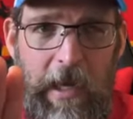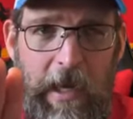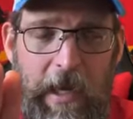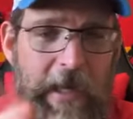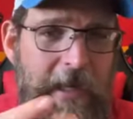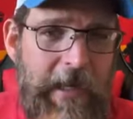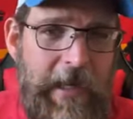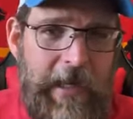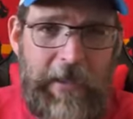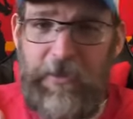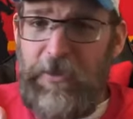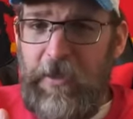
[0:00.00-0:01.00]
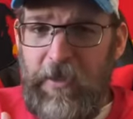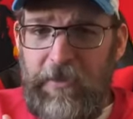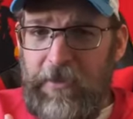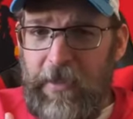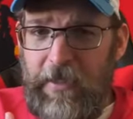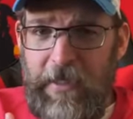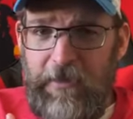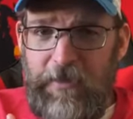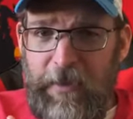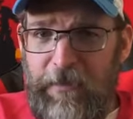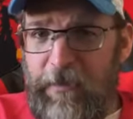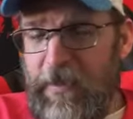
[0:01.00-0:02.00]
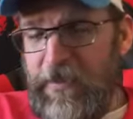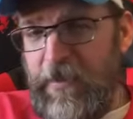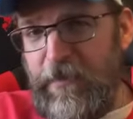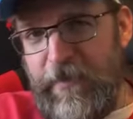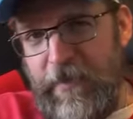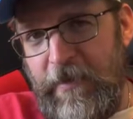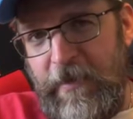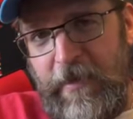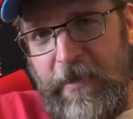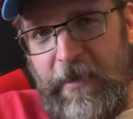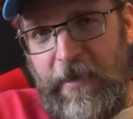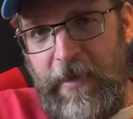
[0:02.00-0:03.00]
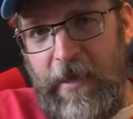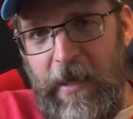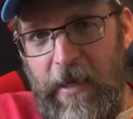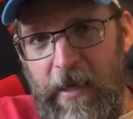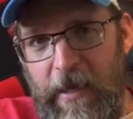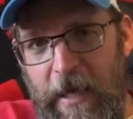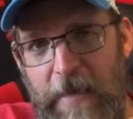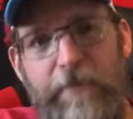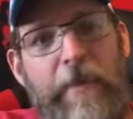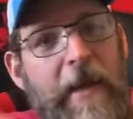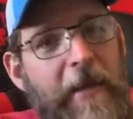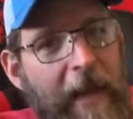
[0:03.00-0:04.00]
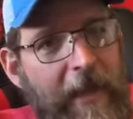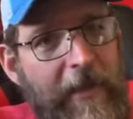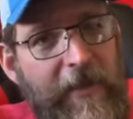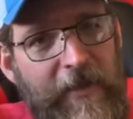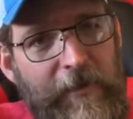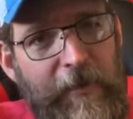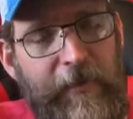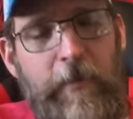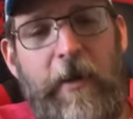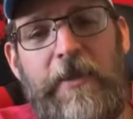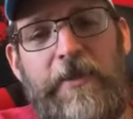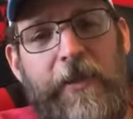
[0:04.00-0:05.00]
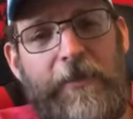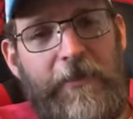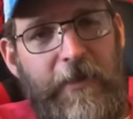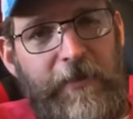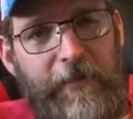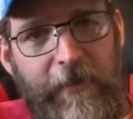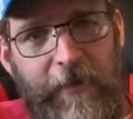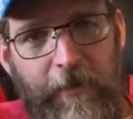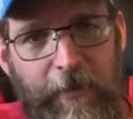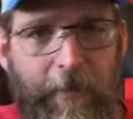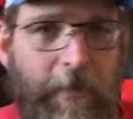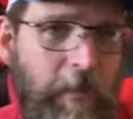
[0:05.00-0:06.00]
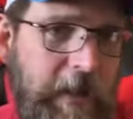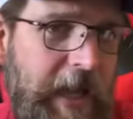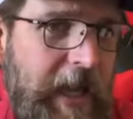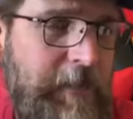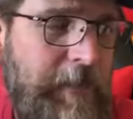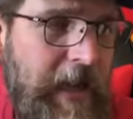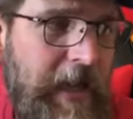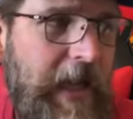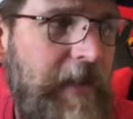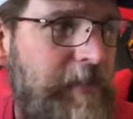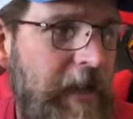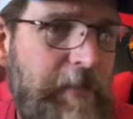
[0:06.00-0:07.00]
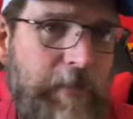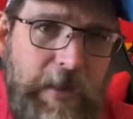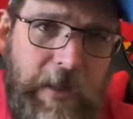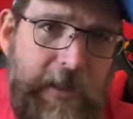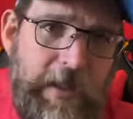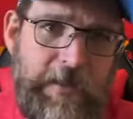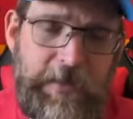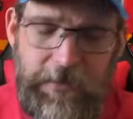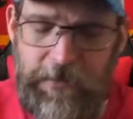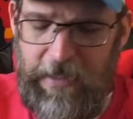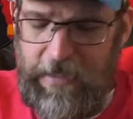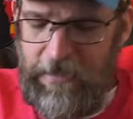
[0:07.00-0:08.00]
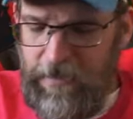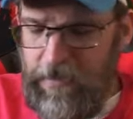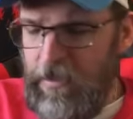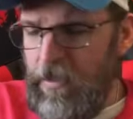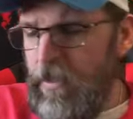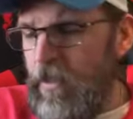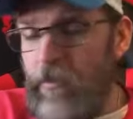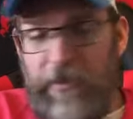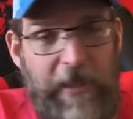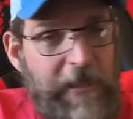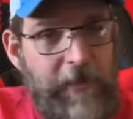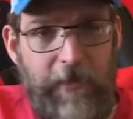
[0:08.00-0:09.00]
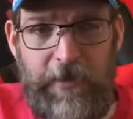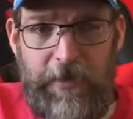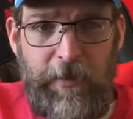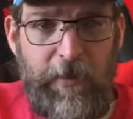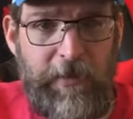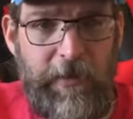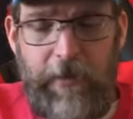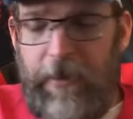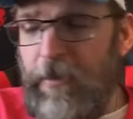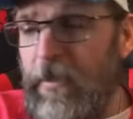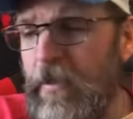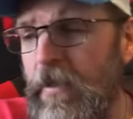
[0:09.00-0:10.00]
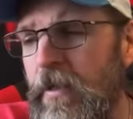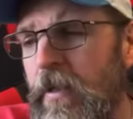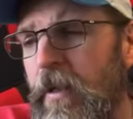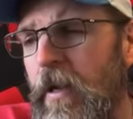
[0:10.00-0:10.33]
And I can only right now speak for myself here. And Ben had his, if you watched yesterday's video with when I had Ben on, Ben put in his 2 cents, which I totally support and agree with.